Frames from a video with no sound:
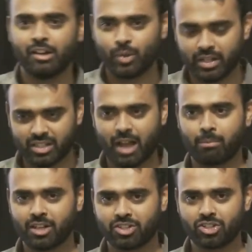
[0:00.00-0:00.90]
to
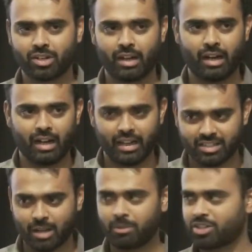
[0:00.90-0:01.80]
establish
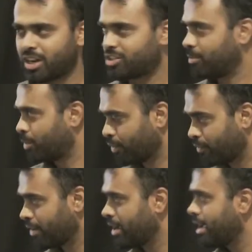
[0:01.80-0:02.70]
actual proof.
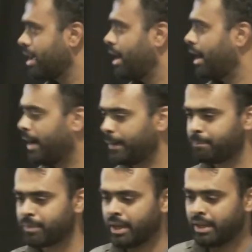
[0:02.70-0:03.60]

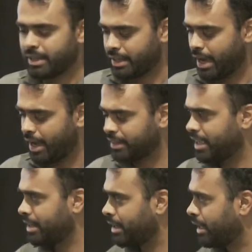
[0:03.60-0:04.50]
Yeah, and
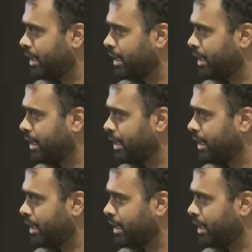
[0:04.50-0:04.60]
then